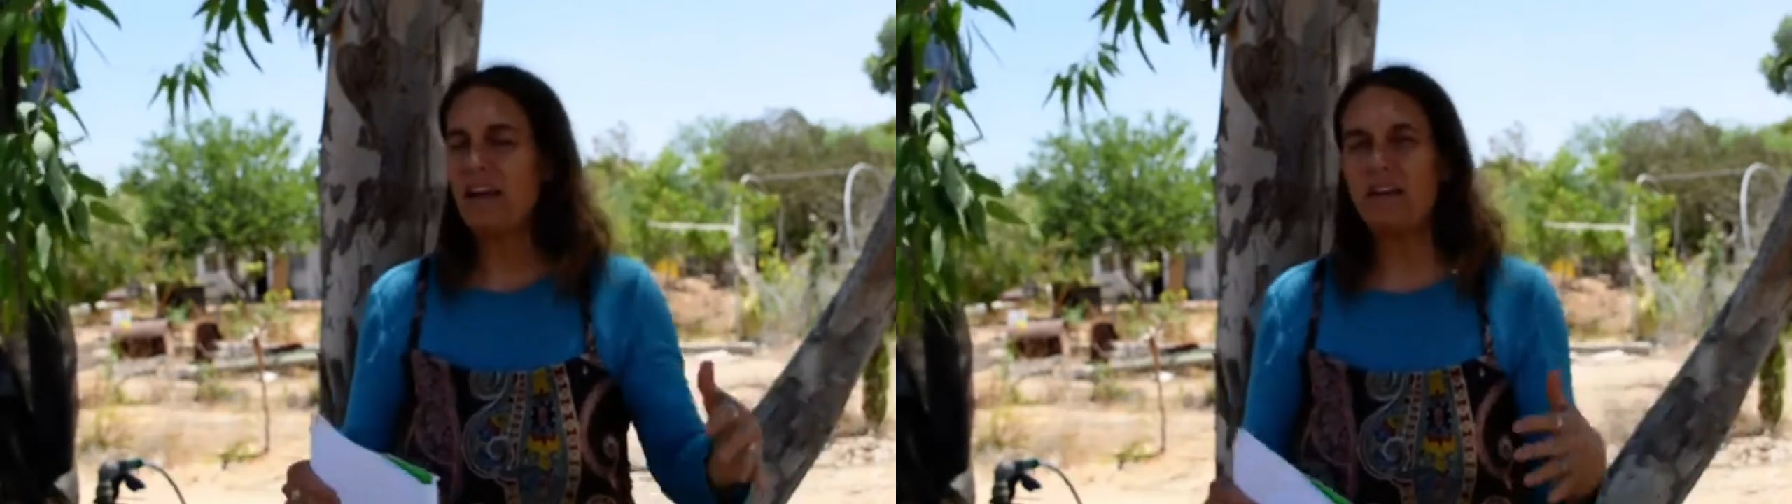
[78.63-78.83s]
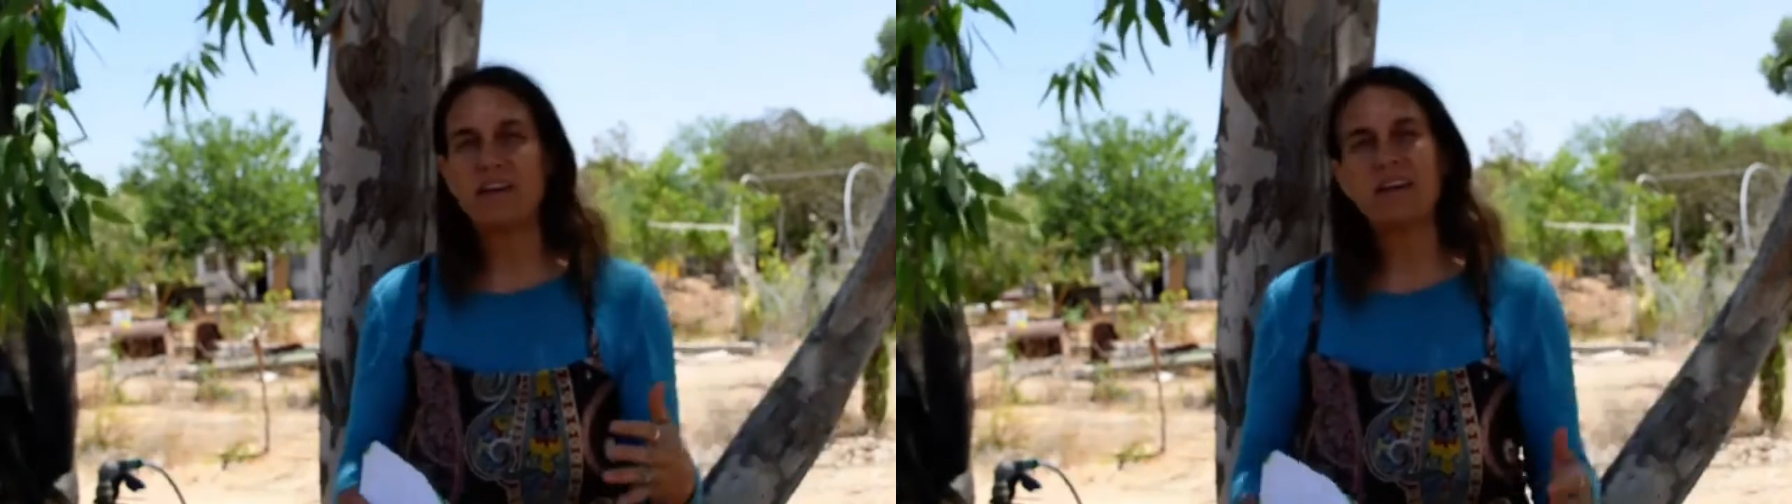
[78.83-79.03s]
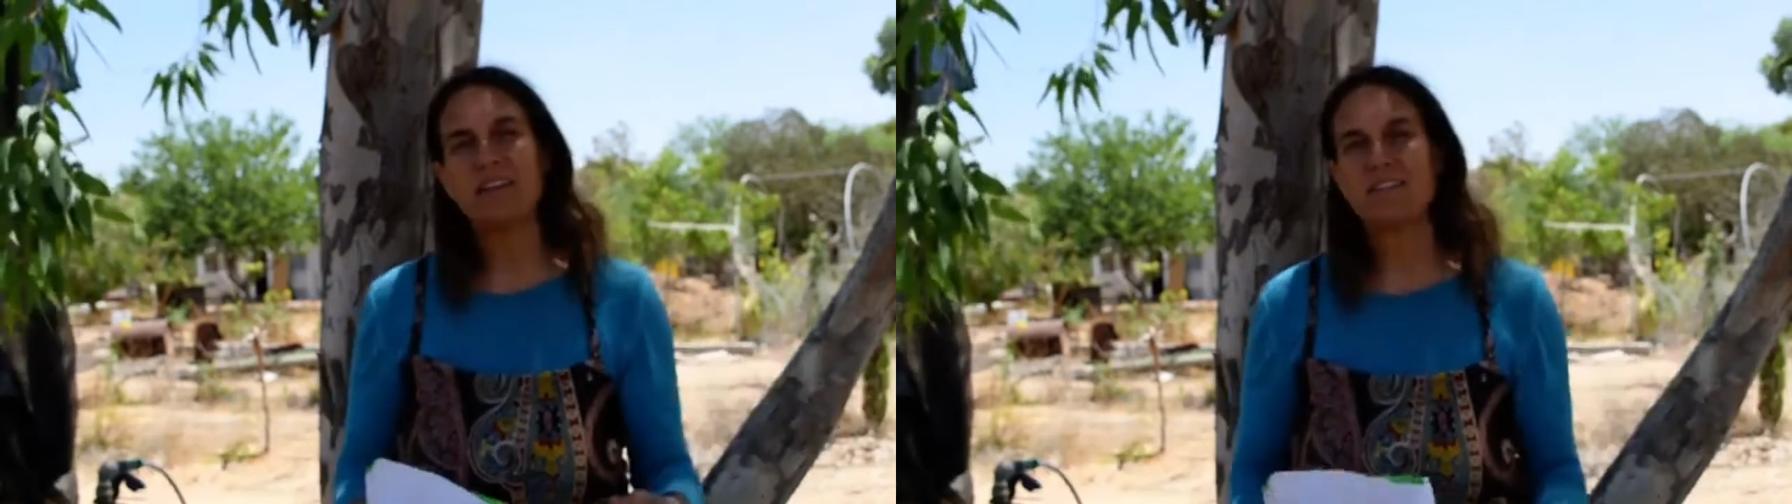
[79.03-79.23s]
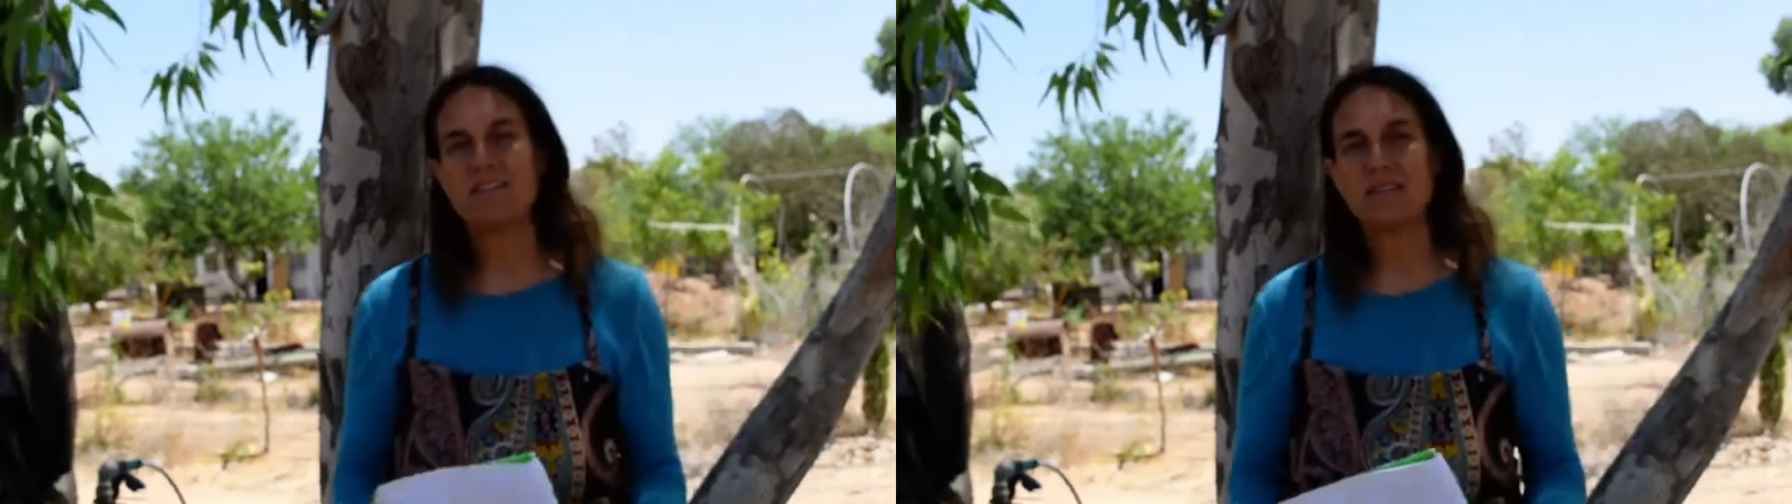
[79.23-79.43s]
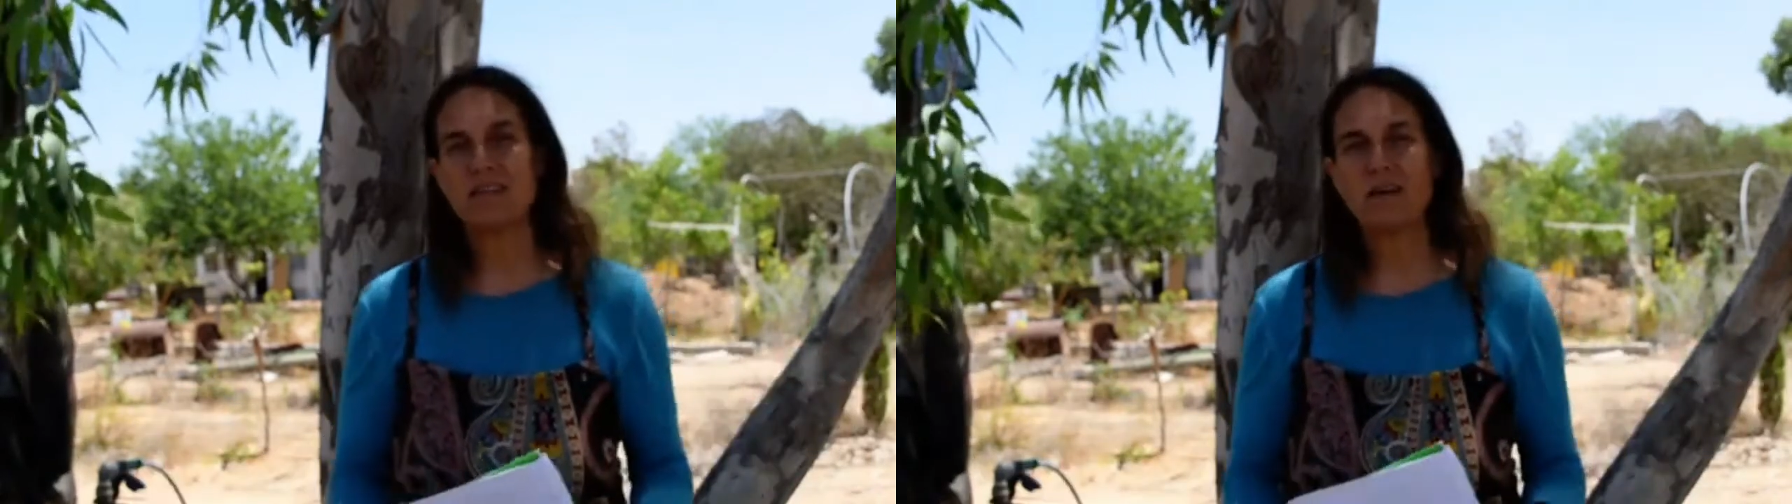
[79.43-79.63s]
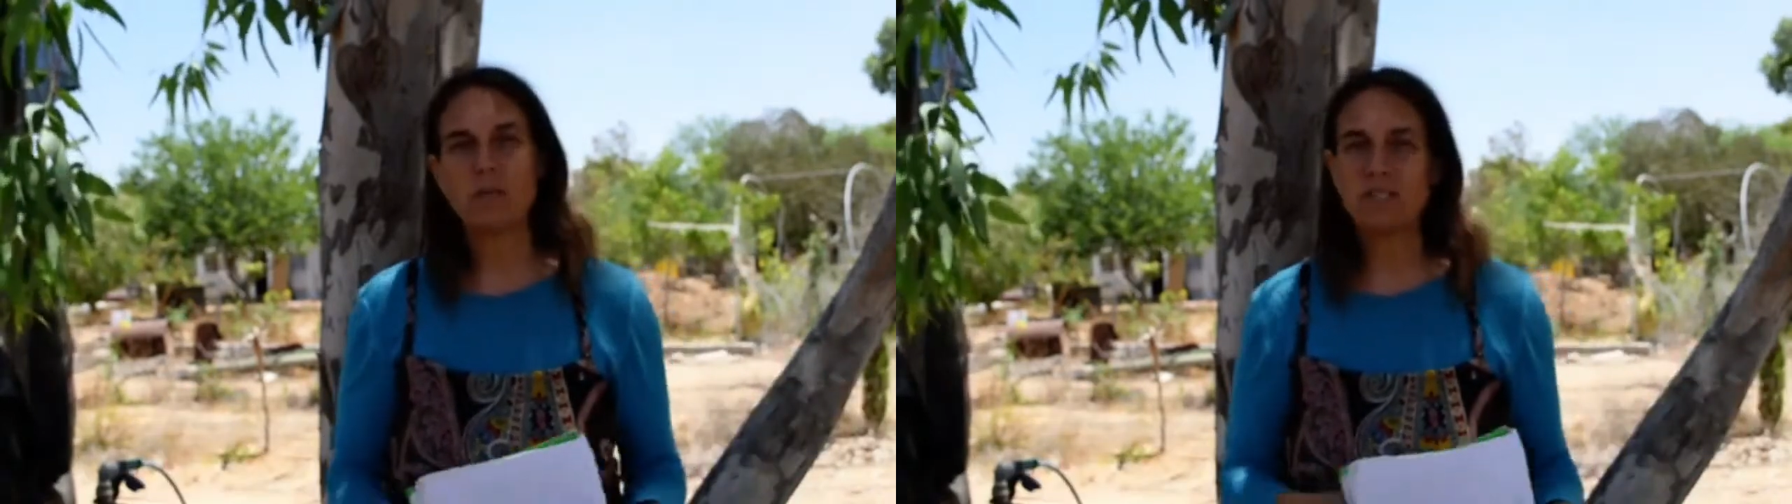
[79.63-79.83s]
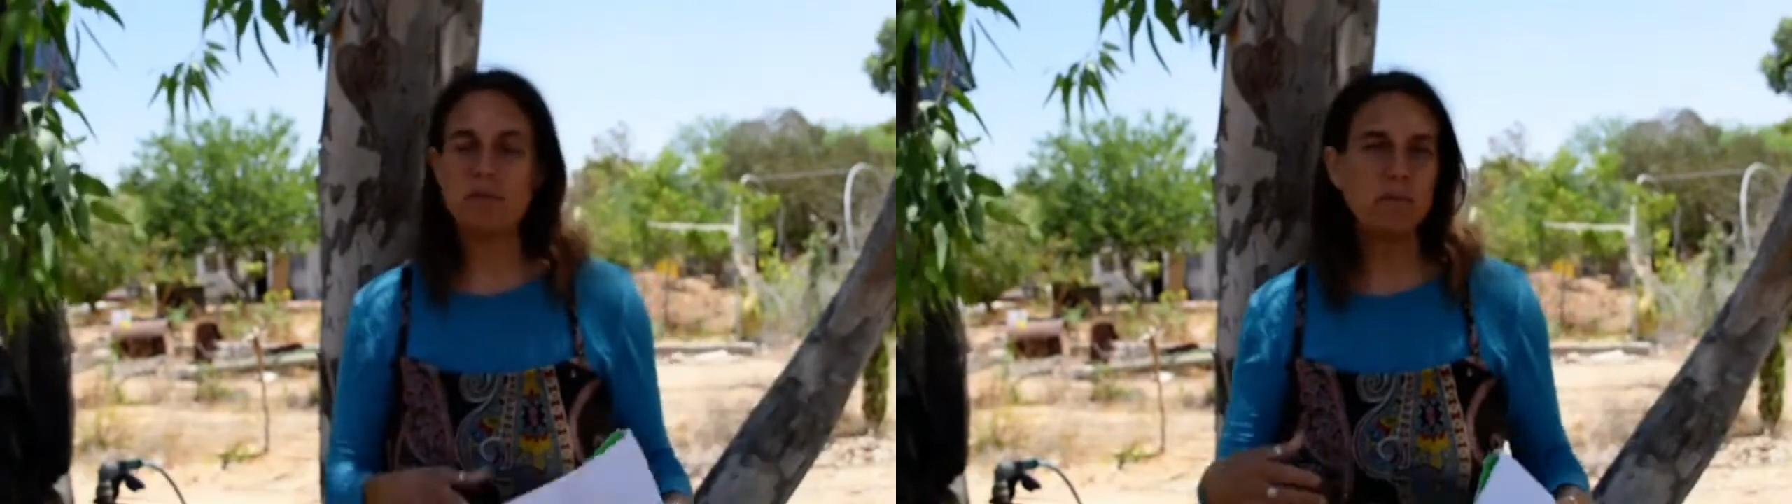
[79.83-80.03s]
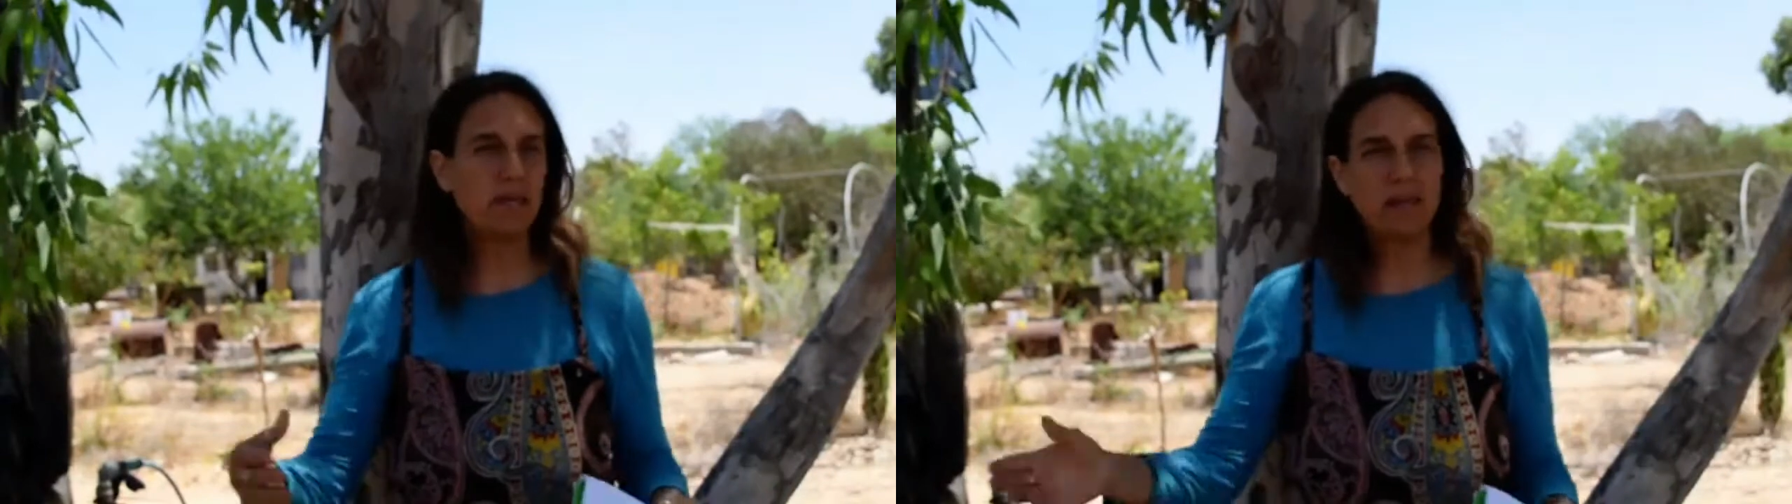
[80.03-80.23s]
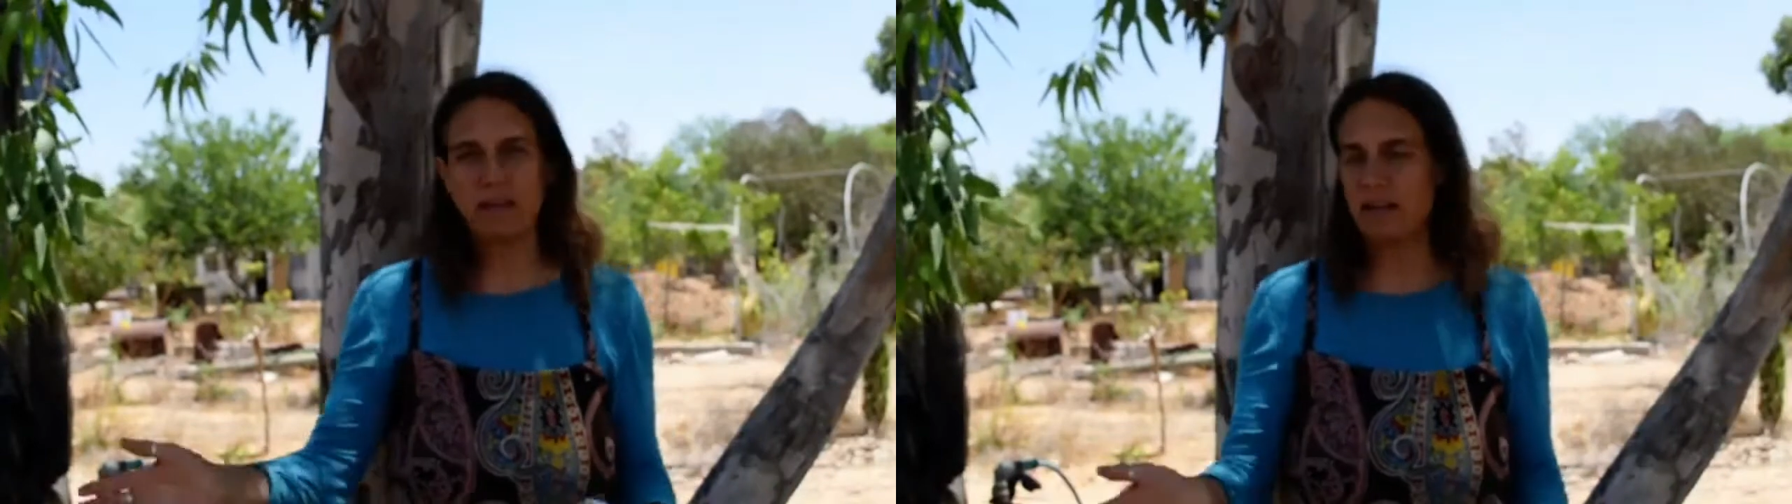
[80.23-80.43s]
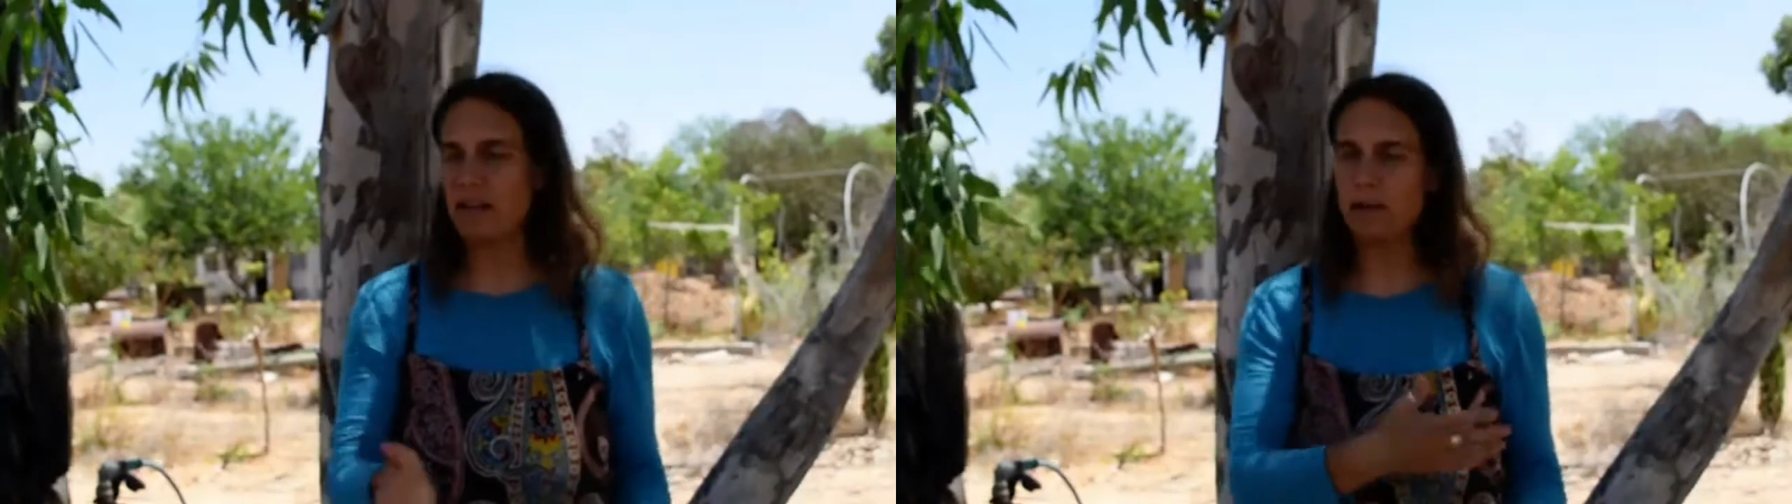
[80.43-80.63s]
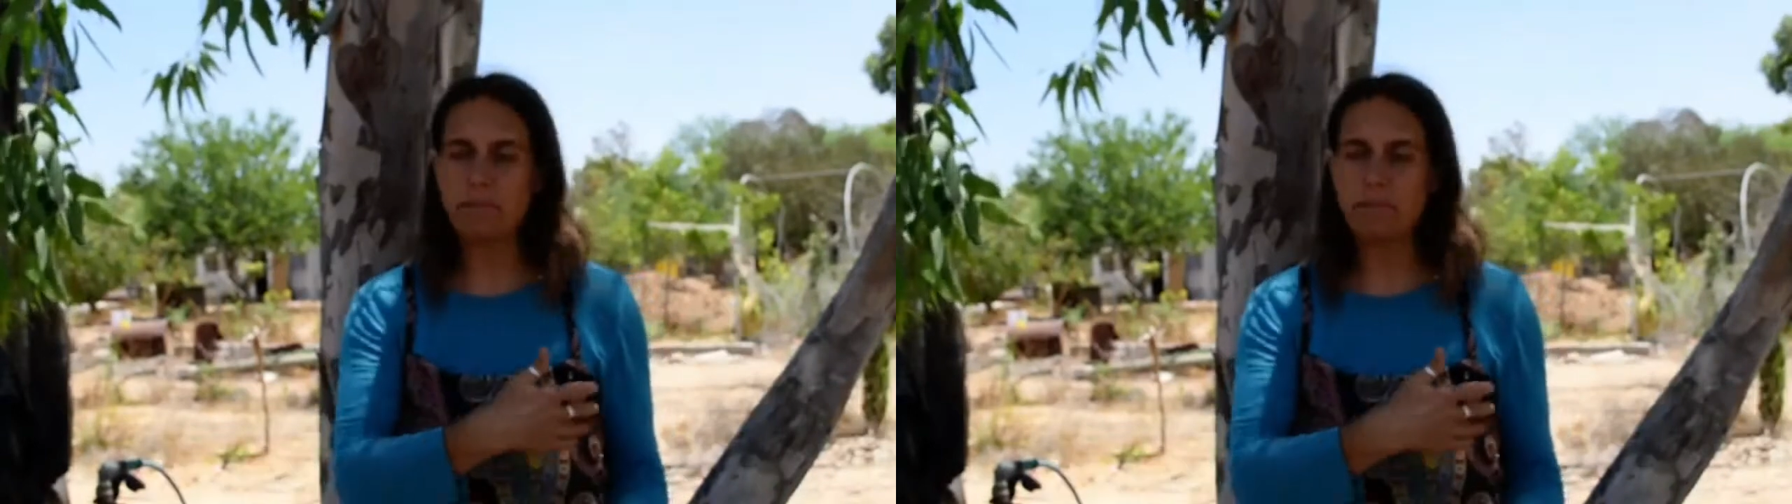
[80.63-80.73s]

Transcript: areas that wasn't being